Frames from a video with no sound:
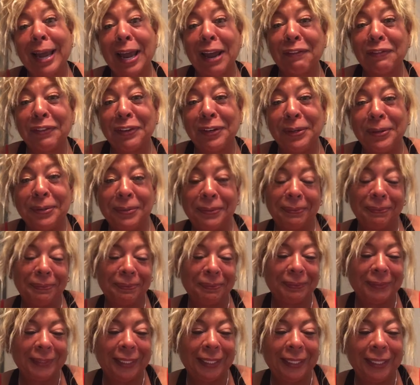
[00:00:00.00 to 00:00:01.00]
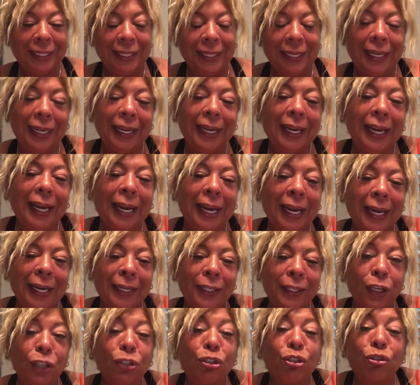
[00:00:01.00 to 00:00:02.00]
Avenue
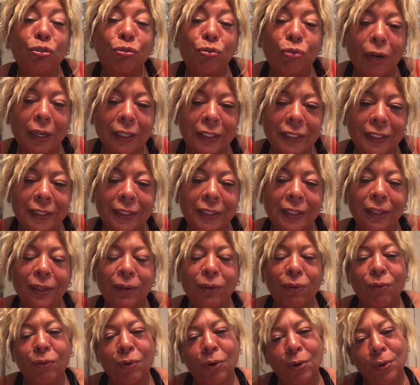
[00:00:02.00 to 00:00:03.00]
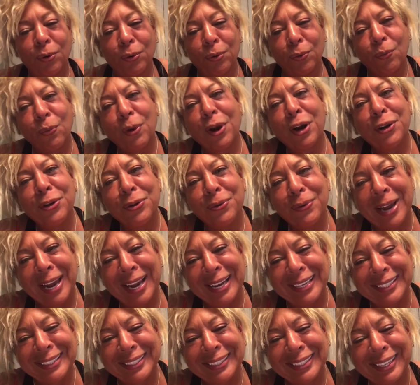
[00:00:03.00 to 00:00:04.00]
and Trust Road. Where you
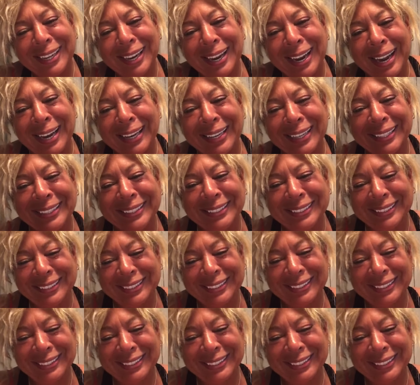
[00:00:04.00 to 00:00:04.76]
at? Holla